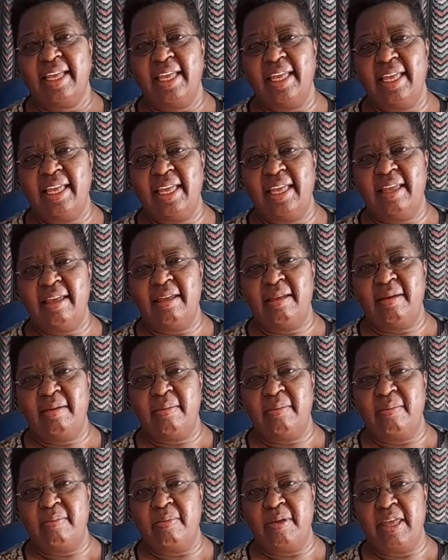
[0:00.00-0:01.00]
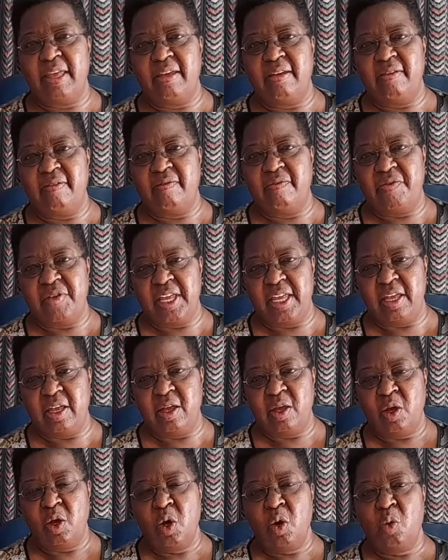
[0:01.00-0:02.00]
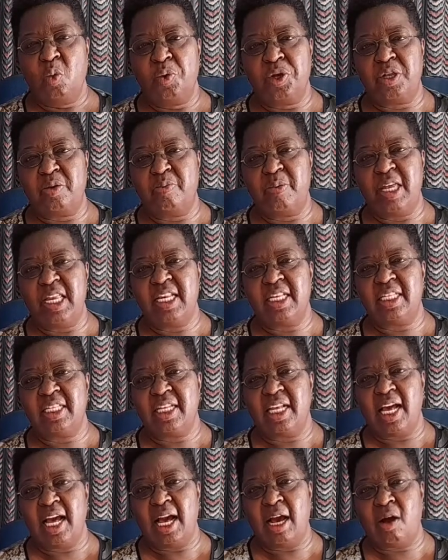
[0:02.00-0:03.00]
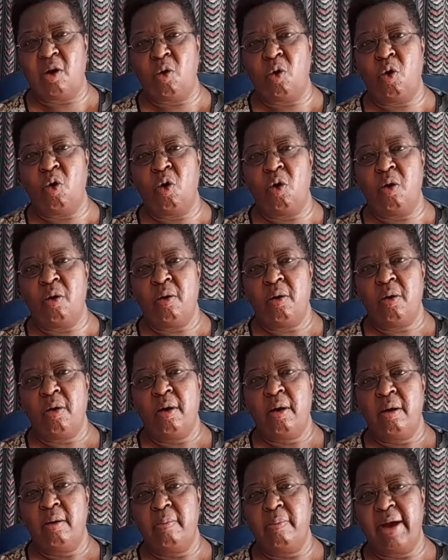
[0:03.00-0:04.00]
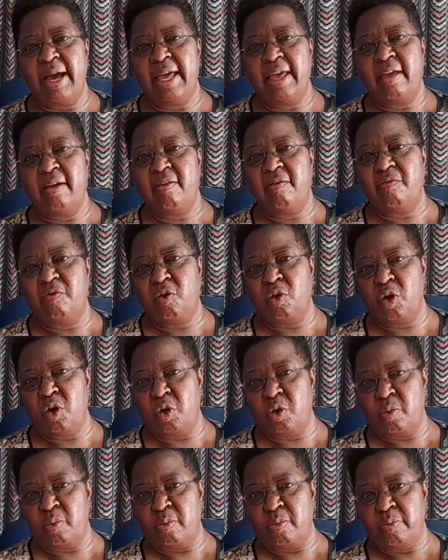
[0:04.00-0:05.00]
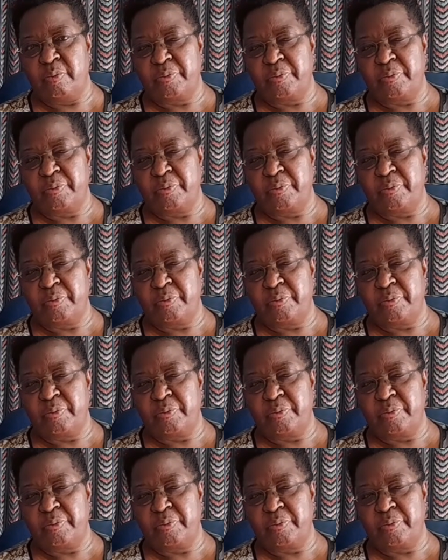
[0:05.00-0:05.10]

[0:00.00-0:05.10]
ABV, which means alcohol by volume,